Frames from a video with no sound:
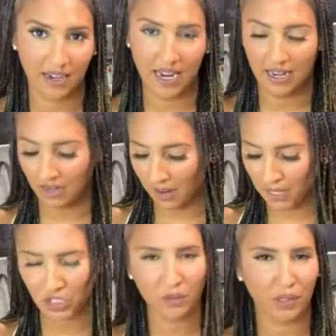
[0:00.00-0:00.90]
and I'm
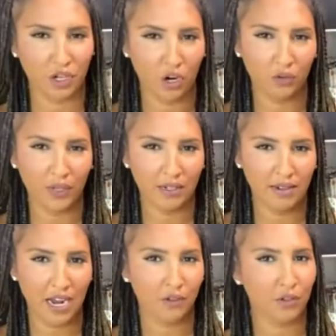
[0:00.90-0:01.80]
not sure with COVID
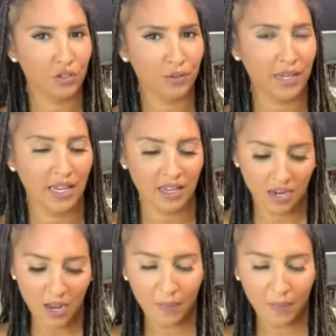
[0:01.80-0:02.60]
how they're doing it,